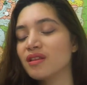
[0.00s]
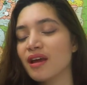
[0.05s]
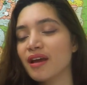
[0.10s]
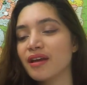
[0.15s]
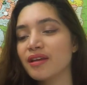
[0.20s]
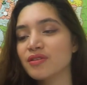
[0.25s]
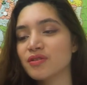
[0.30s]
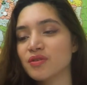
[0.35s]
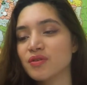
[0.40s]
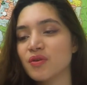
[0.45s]

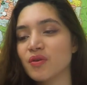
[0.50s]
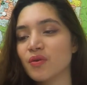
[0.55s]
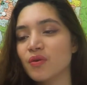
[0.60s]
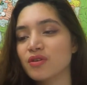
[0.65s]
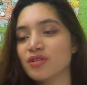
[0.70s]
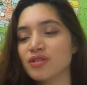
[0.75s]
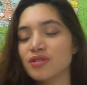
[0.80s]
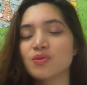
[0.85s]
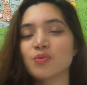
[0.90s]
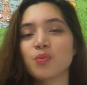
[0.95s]
like
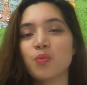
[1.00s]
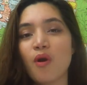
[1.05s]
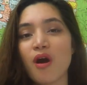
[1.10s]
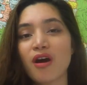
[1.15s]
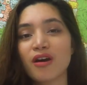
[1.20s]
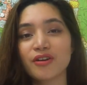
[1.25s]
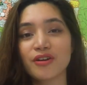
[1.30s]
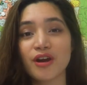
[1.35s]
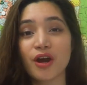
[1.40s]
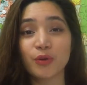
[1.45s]
to just
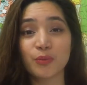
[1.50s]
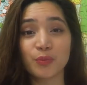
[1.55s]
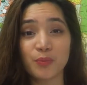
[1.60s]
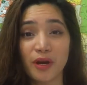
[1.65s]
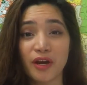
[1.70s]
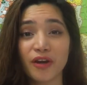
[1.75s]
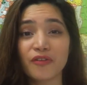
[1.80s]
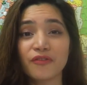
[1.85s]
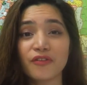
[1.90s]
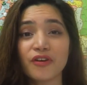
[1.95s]
walk around
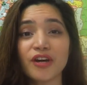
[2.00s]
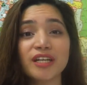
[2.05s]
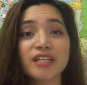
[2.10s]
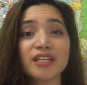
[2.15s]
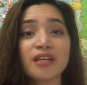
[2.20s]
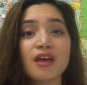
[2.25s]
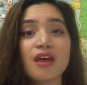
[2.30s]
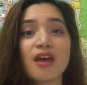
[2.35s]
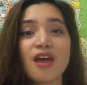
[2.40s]
barefoot,